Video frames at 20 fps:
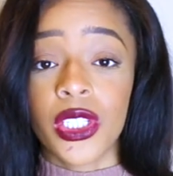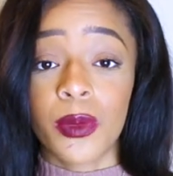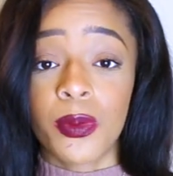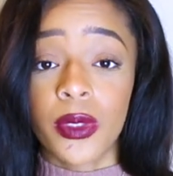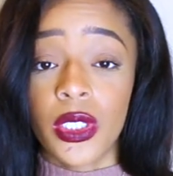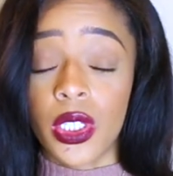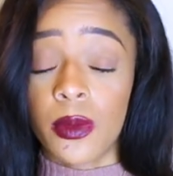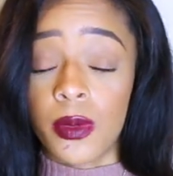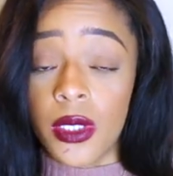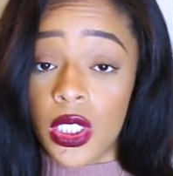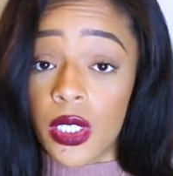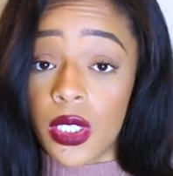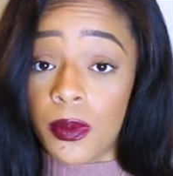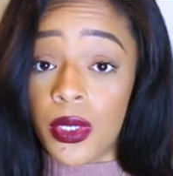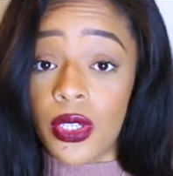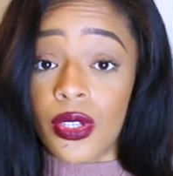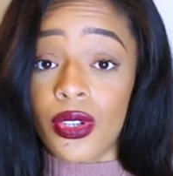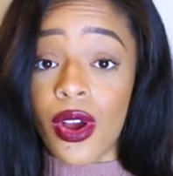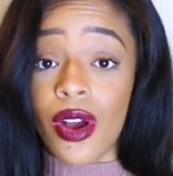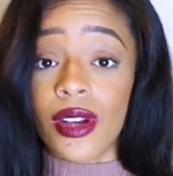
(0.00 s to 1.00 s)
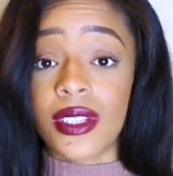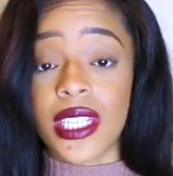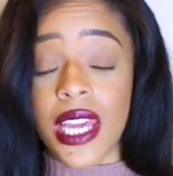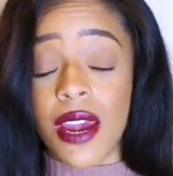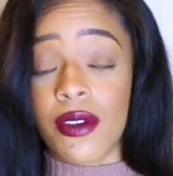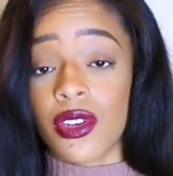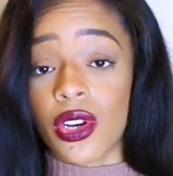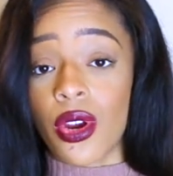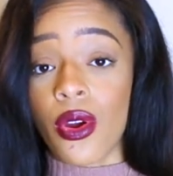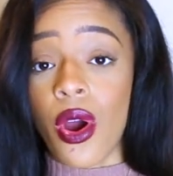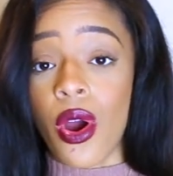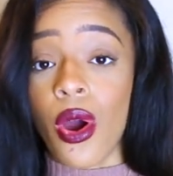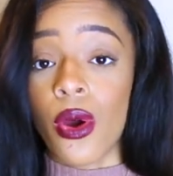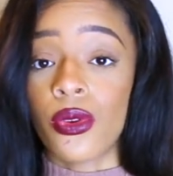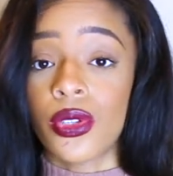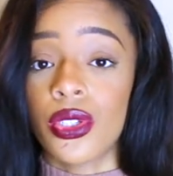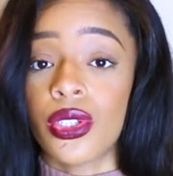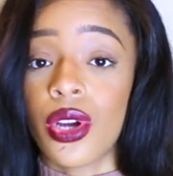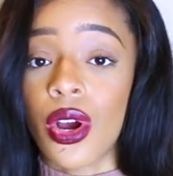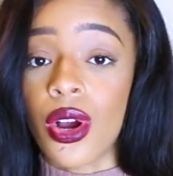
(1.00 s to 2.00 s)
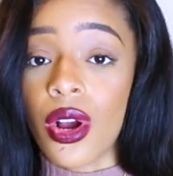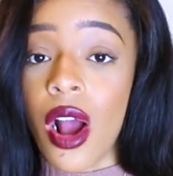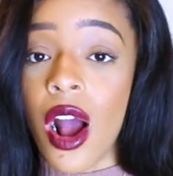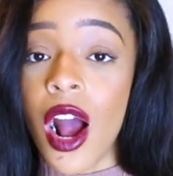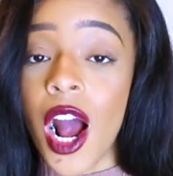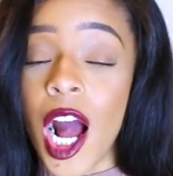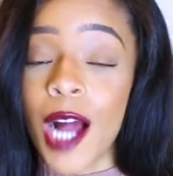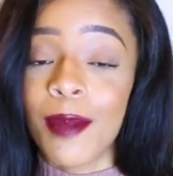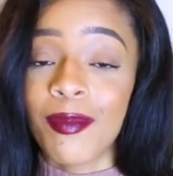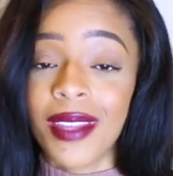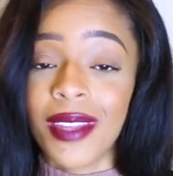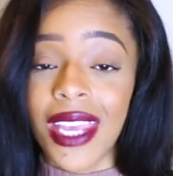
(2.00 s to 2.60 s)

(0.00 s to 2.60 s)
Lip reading: www.sarahjoholder.com.